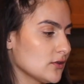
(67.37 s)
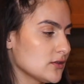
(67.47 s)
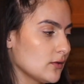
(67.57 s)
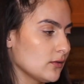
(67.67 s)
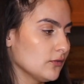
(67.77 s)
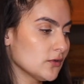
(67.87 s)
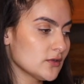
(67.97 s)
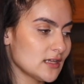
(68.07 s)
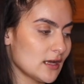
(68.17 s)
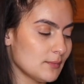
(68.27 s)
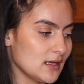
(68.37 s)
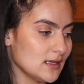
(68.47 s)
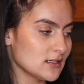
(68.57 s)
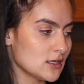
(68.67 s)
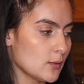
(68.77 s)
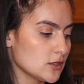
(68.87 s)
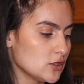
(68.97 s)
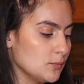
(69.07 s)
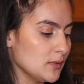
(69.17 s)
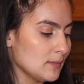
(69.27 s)
So the first step is going
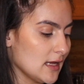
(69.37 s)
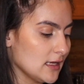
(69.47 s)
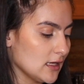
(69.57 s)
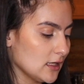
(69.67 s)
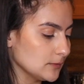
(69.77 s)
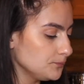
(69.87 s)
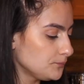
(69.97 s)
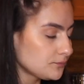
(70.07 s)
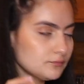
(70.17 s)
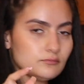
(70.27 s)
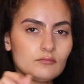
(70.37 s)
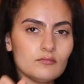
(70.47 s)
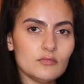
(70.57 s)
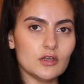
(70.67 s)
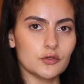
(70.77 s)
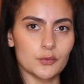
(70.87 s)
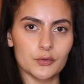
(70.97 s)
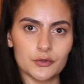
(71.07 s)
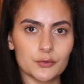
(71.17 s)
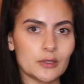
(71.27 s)
to be making
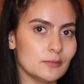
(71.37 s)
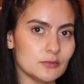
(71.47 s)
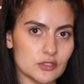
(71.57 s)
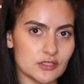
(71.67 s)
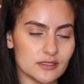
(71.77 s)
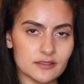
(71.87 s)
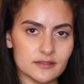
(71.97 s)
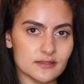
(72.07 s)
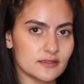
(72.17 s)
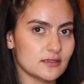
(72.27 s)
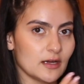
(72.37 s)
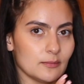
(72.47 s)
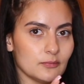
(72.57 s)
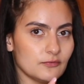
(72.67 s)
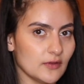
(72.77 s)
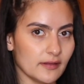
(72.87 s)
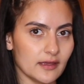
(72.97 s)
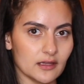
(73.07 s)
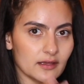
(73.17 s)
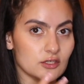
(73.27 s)
your cream cheese type
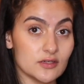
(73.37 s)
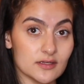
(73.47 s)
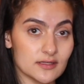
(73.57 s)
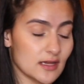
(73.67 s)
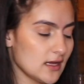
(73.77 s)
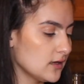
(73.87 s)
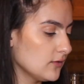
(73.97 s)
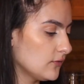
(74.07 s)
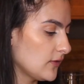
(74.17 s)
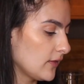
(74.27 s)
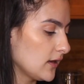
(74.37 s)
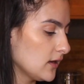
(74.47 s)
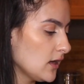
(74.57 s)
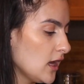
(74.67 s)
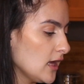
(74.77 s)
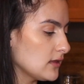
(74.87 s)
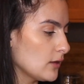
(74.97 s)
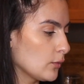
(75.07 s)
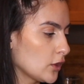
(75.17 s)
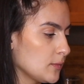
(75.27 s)
filling, like cheesecake filling. Then
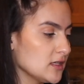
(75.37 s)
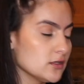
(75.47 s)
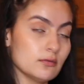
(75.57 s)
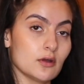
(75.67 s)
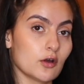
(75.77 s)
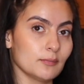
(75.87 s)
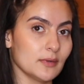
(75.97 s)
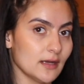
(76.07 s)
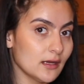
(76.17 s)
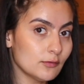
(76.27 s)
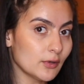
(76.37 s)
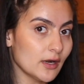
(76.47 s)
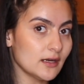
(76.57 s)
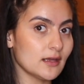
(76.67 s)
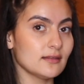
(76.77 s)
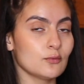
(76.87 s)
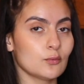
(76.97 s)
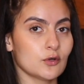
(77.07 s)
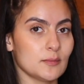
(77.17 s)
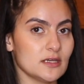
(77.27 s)
we're gonna be doing our banana bread, and then we're
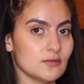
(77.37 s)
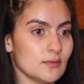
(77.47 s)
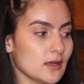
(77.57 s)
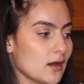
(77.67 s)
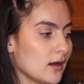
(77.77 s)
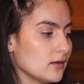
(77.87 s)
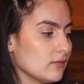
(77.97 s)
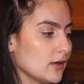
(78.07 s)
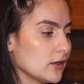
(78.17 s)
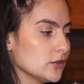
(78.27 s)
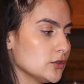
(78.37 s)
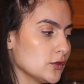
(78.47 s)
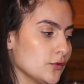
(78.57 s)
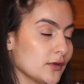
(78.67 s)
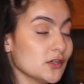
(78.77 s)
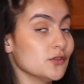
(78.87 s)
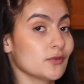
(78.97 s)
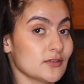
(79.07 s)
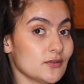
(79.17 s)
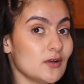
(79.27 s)
gonna be doing kind of like a sugary
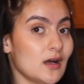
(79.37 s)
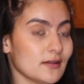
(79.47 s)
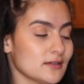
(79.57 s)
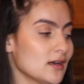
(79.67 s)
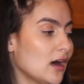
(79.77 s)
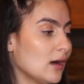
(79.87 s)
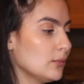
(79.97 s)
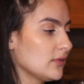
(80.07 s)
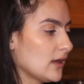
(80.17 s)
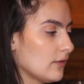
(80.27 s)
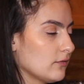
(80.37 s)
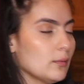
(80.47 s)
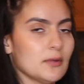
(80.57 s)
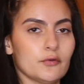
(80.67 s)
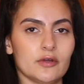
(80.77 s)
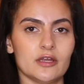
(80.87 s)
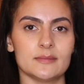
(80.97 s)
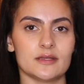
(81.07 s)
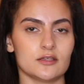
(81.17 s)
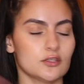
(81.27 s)
drizzle on top with the heavy whipping cream
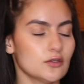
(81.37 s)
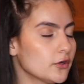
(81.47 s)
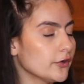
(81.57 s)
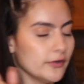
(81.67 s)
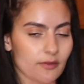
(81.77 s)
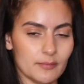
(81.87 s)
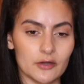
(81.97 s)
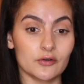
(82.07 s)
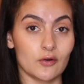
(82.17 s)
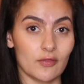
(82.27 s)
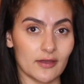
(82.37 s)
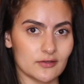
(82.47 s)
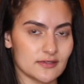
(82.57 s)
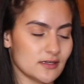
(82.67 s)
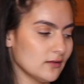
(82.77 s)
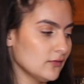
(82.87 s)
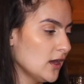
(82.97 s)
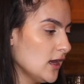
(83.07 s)
and the sugar and the butter and all that good stuff.